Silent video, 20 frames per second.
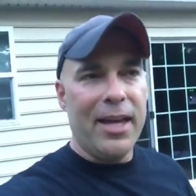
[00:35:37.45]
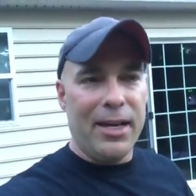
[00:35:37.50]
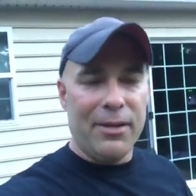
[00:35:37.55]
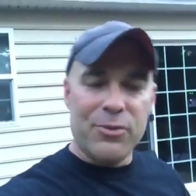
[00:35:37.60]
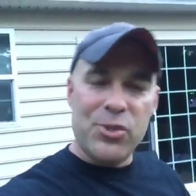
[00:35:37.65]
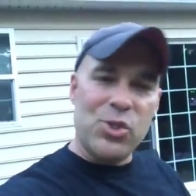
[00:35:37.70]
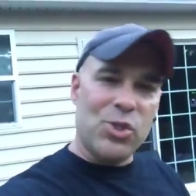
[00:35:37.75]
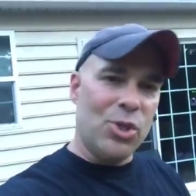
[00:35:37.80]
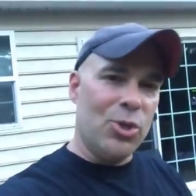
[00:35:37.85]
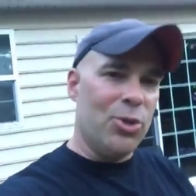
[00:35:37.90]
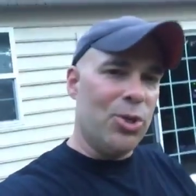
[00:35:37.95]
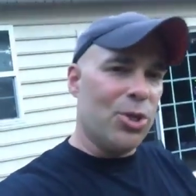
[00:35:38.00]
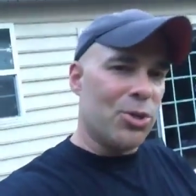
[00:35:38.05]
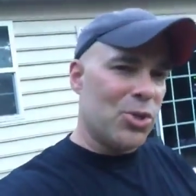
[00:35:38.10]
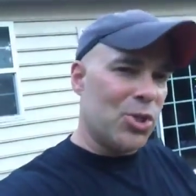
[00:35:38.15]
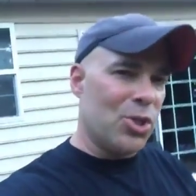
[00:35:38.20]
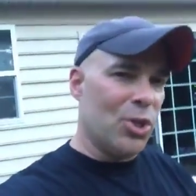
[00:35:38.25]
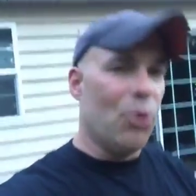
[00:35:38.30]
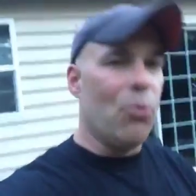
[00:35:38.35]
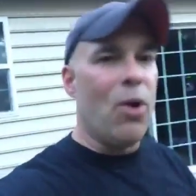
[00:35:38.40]
And if Sue,
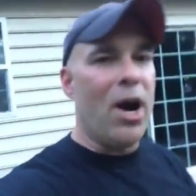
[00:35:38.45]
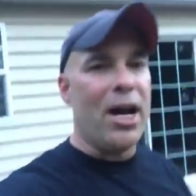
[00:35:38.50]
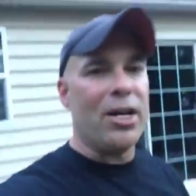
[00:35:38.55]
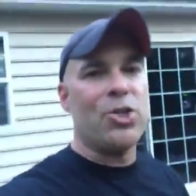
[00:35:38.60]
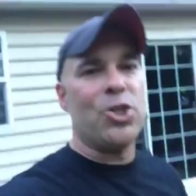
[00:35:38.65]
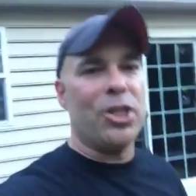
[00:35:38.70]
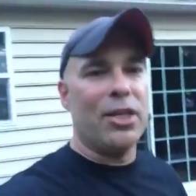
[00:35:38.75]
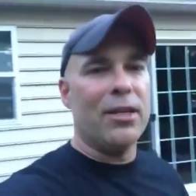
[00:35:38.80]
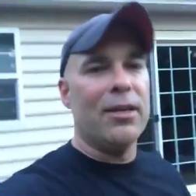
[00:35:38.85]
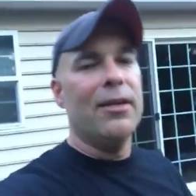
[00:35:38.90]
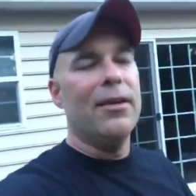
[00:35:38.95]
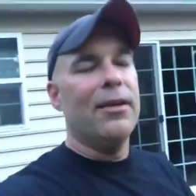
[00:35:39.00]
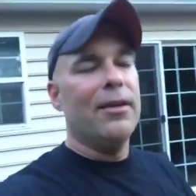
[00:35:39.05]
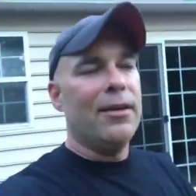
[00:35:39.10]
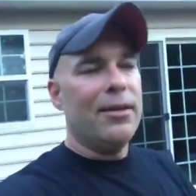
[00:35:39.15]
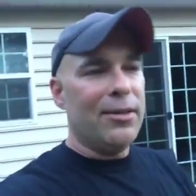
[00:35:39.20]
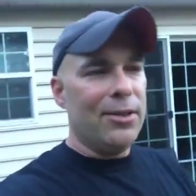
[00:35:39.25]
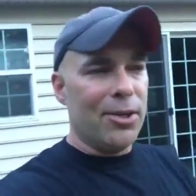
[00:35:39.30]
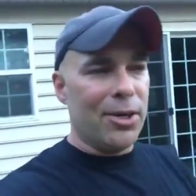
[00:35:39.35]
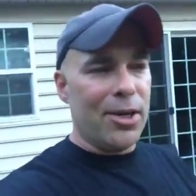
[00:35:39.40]
you're still watching,
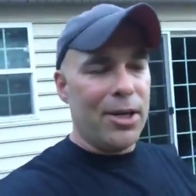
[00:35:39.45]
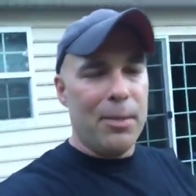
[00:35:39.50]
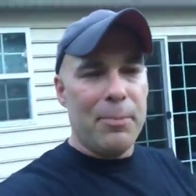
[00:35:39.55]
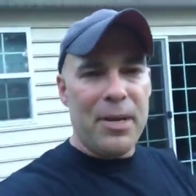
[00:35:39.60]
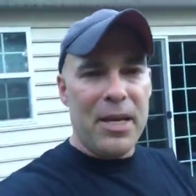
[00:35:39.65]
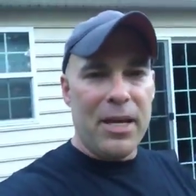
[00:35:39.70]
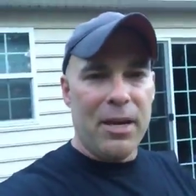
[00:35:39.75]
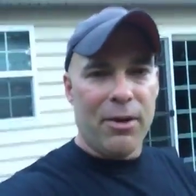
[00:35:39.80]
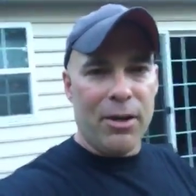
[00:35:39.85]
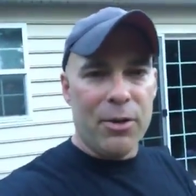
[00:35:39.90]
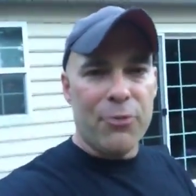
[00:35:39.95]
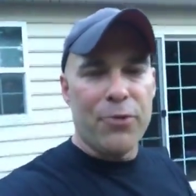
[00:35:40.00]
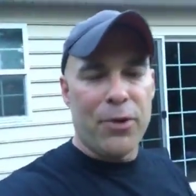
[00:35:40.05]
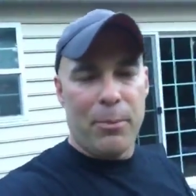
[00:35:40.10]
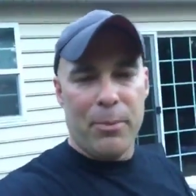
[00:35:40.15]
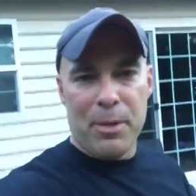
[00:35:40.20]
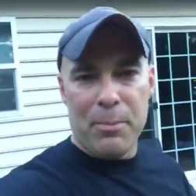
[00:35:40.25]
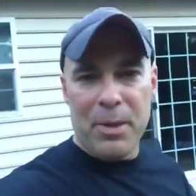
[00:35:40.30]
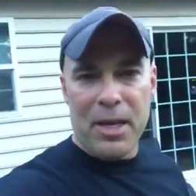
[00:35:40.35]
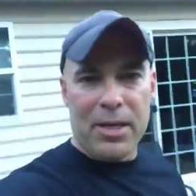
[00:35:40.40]
you're going to be hearing
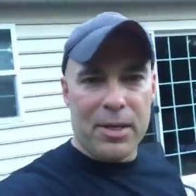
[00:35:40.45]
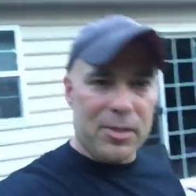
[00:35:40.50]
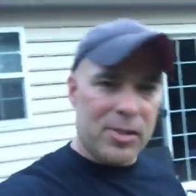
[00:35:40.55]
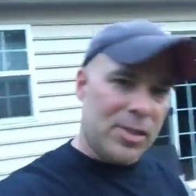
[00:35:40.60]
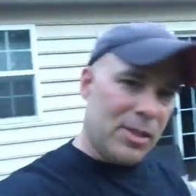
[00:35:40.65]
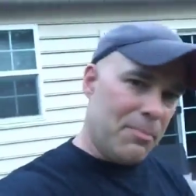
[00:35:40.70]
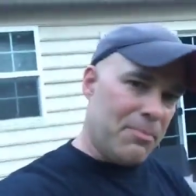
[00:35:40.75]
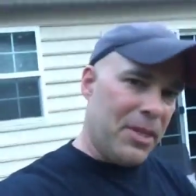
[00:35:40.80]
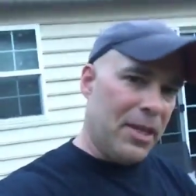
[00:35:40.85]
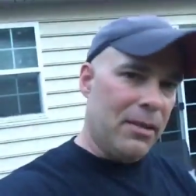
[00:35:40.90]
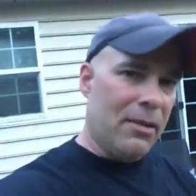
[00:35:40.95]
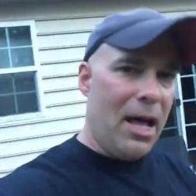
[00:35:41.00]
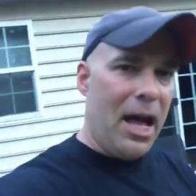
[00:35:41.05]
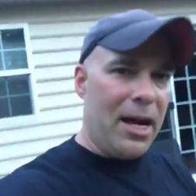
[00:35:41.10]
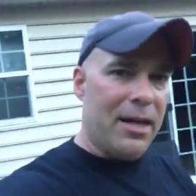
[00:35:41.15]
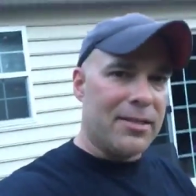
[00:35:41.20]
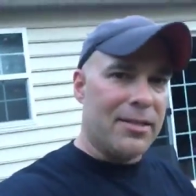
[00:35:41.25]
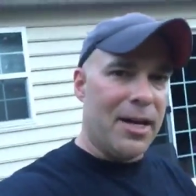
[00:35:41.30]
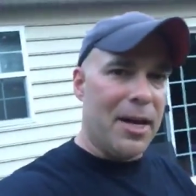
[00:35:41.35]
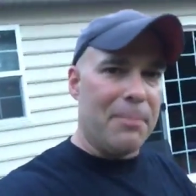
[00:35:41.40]
from me because something
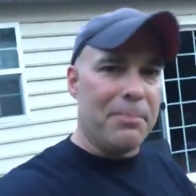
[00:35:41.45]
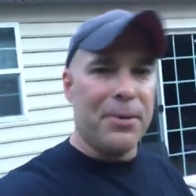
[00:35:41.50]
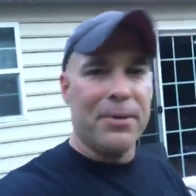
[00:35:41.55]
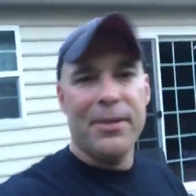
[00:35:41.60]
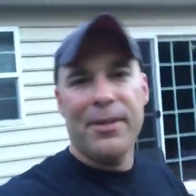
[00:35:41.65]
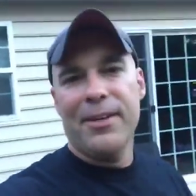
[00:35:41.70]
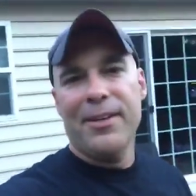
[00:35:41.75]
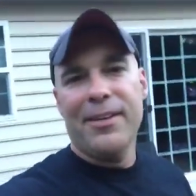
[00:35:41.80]
locked up